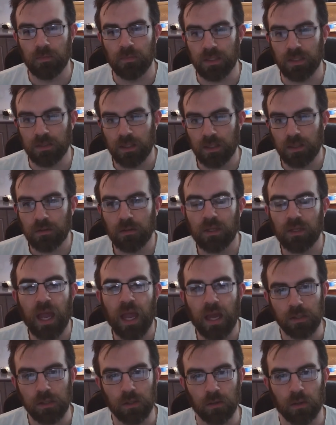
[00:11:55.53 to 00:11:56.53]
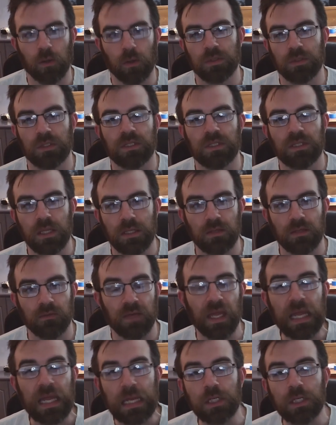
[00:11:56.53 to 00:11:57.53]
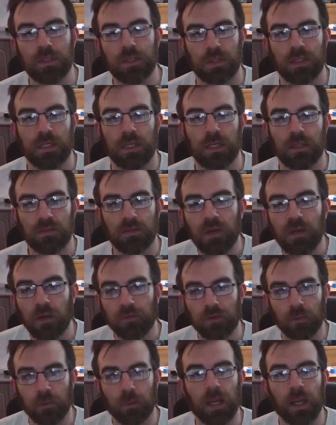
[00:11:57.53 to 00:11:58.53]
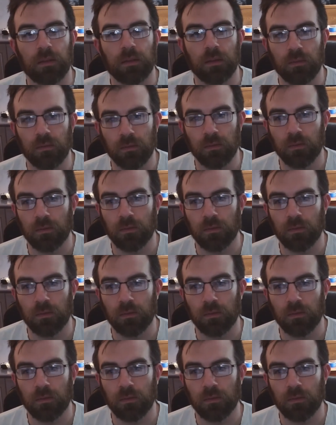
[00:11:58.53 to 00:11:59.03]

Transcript: essentially had your own sense of agency and self-directed